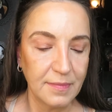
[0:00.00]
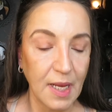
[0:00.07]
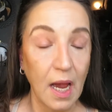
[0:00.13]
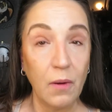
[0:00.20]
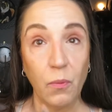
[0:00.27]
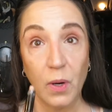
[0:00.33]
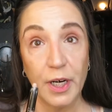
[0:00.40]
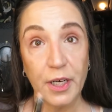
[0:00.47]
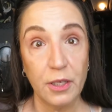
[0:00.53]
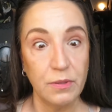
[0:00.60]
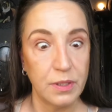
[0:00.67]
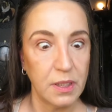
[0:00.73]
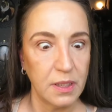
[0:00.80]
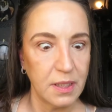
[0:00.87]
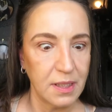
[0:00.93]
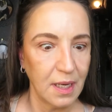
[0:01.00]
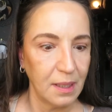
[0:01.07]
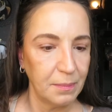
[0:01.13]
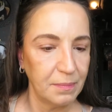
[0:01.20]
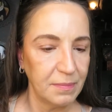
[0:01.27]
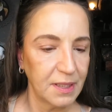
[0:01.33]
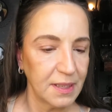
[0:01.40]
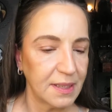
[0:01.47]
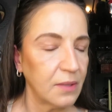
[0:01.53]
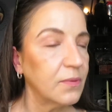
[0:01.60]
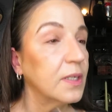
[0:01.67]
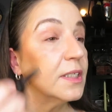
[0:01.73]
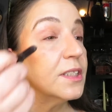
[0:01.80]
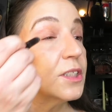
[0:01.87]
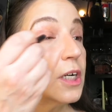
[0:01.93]
I want to use this up because I
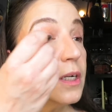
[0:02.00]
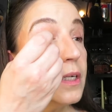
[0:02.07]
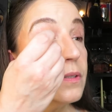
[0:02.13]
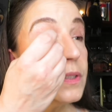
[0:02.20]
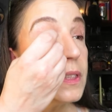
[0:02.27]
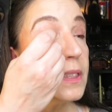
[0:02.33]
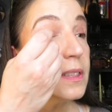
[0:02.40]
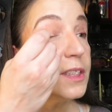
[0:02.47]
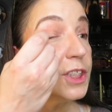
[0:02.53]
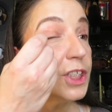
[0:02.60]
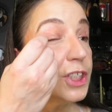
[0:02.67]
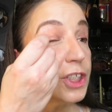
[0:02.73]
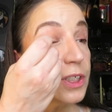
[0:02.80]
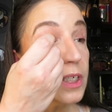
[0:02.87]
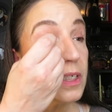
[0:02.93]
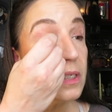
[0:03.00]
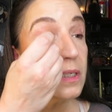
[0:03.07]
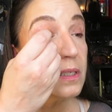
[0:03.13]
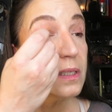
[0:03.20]
want to start using the ginger.